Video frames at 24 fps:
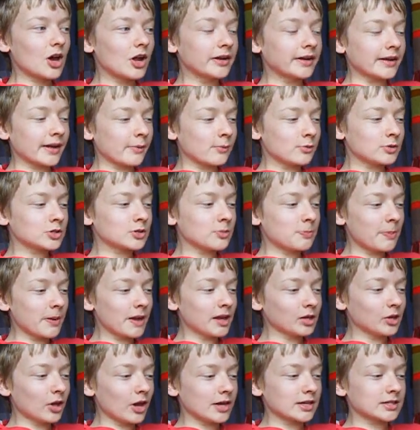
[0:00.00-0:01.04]
and it was a
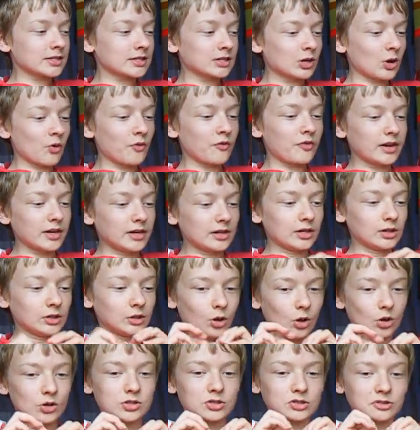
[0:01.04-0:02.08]
bit like solving
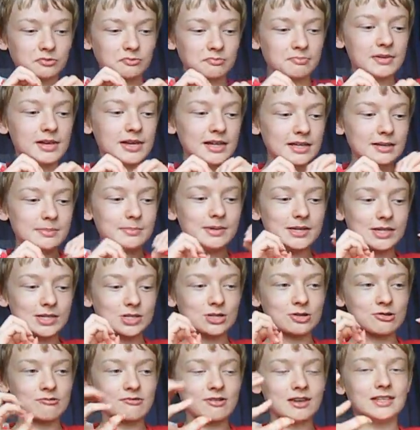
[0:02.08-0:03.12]
lots of mini
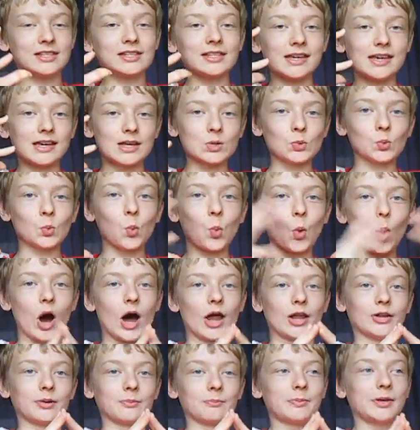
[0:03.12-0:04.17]
mysteries in
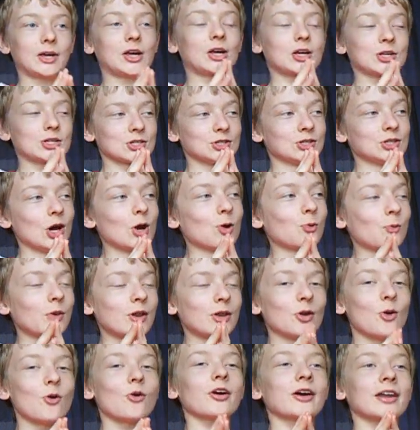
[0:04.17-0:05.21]
one because no
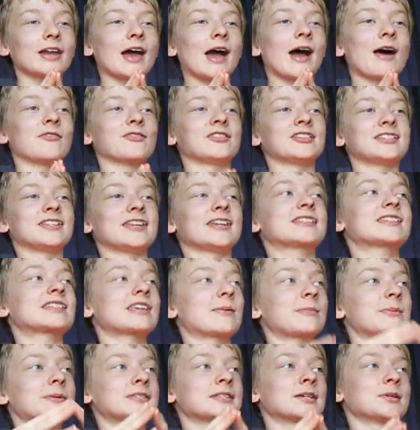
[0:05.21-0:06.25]
we're not going to have a
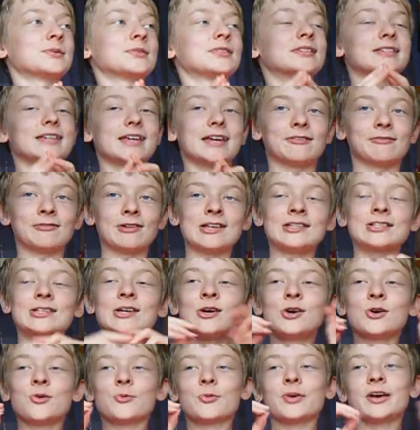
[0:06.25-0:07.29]
six episode series
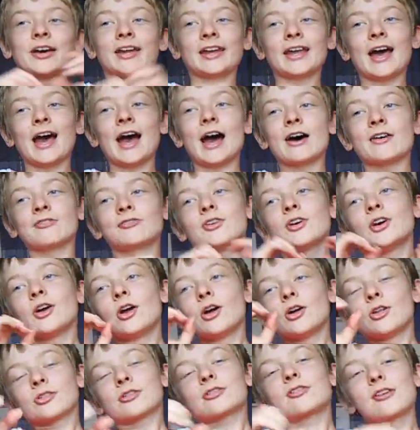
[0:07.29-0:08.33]
we're going to have
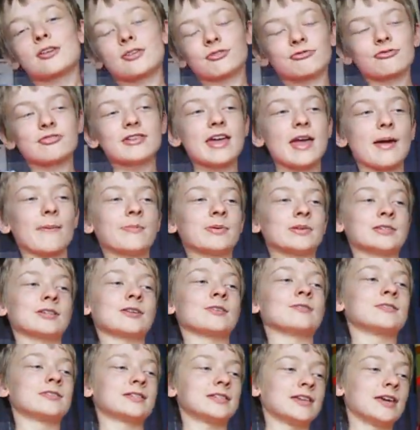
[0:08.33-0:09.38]
a three
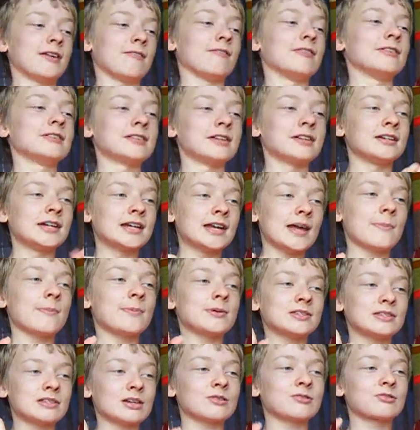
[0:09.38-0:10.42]
episode series and in
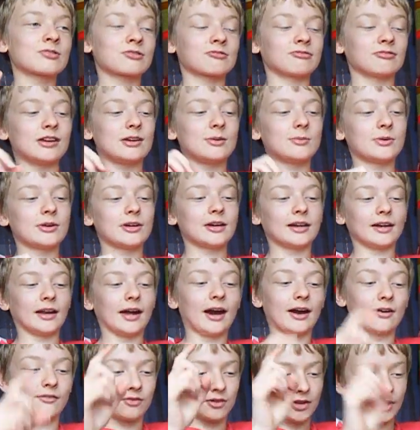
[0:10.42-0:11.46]
episode three we're going
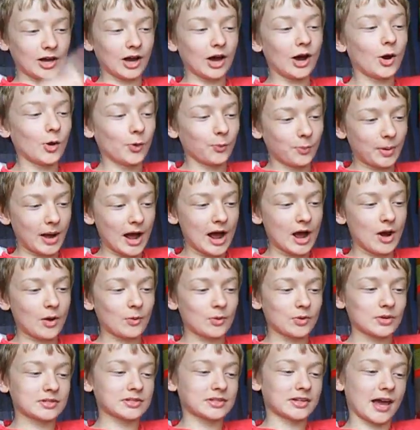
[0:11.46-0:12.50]
to have the Carl
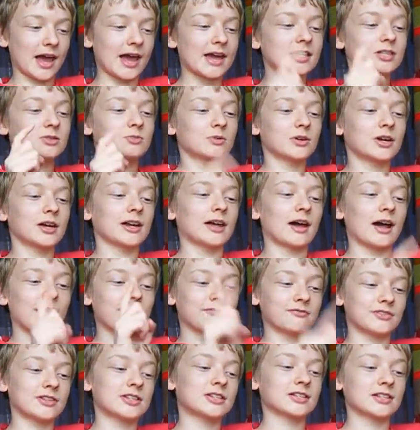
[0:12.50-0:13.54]
Powers case we're going to
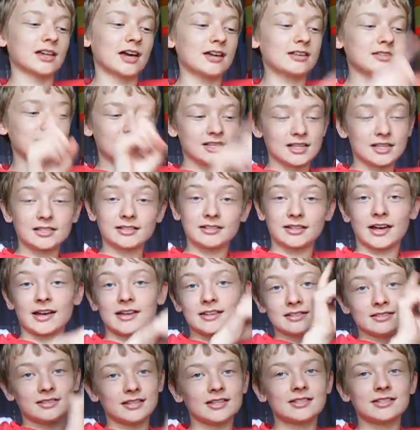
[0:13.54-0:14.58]
have this case this
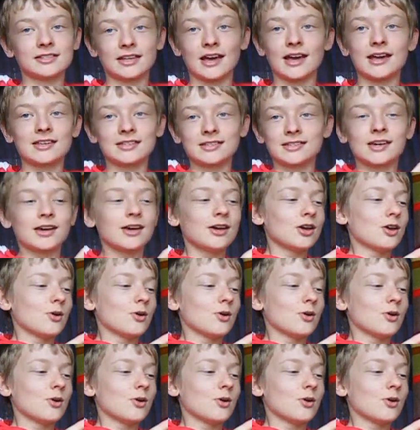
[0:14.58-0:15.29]
case this case